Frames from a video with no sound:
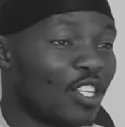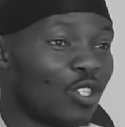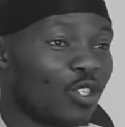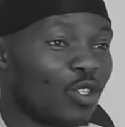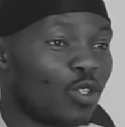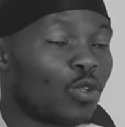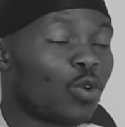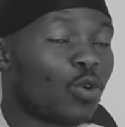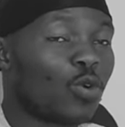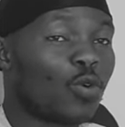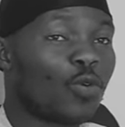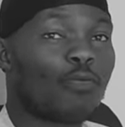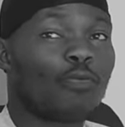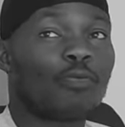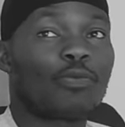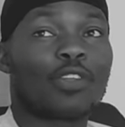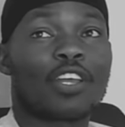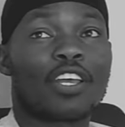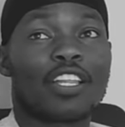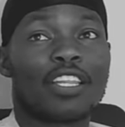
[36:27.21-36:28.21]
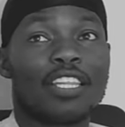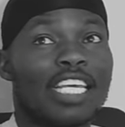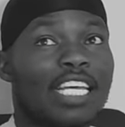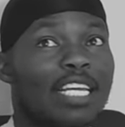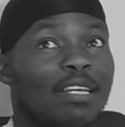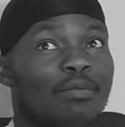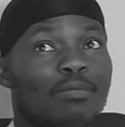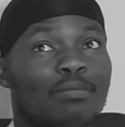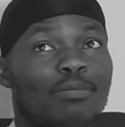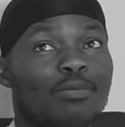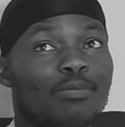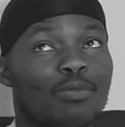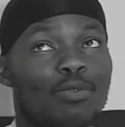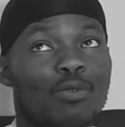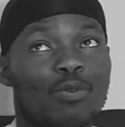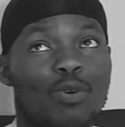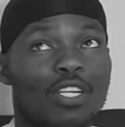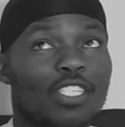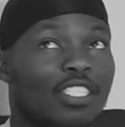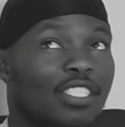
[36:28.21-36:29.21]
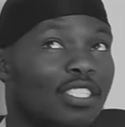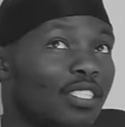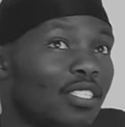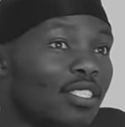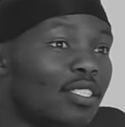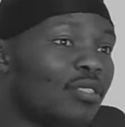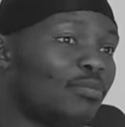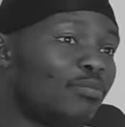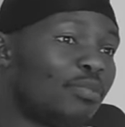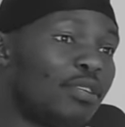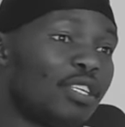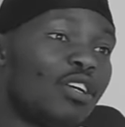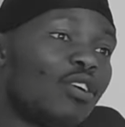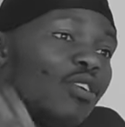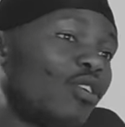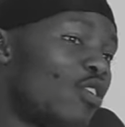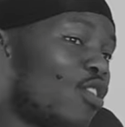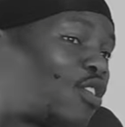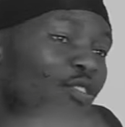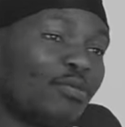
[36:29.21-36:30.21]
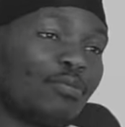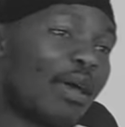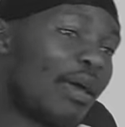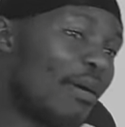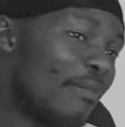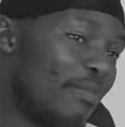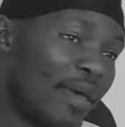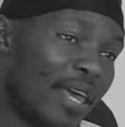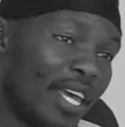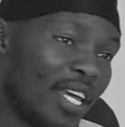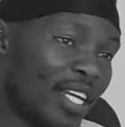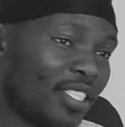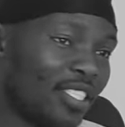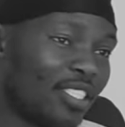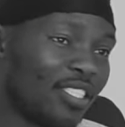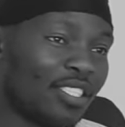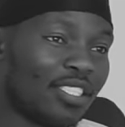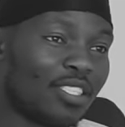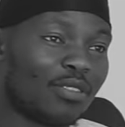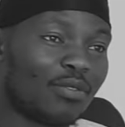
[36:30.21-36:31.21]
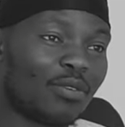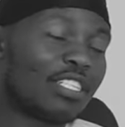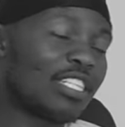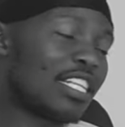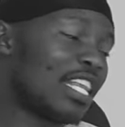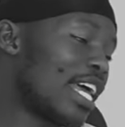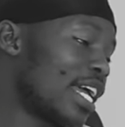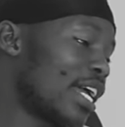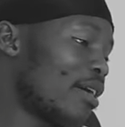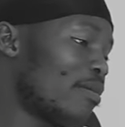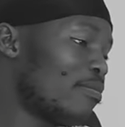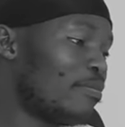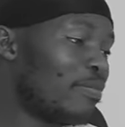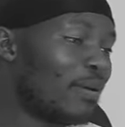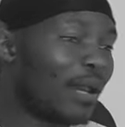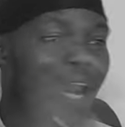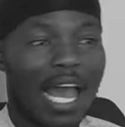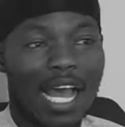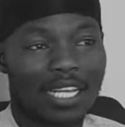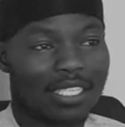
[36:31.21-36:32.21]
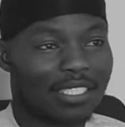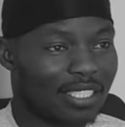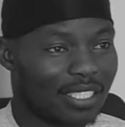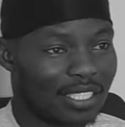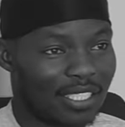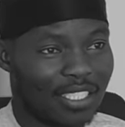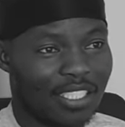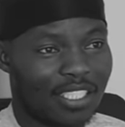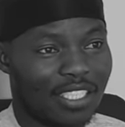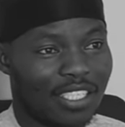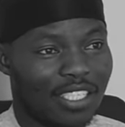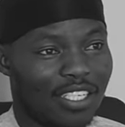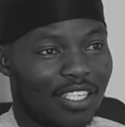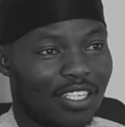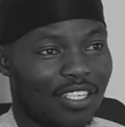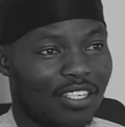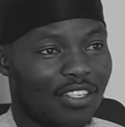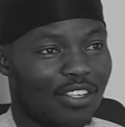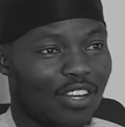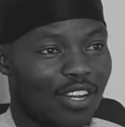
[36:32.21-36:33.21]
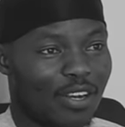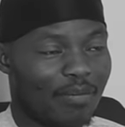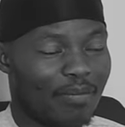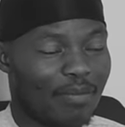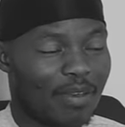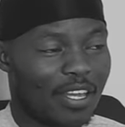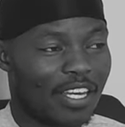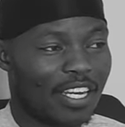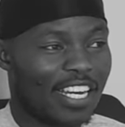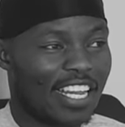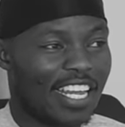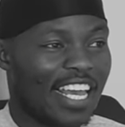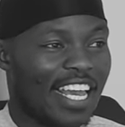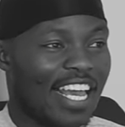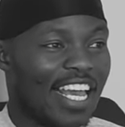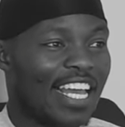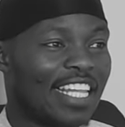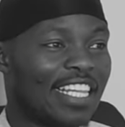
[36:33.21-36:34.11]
So them wanting to be on my page was like a plus. Yeah. You know what I mean? Yeah.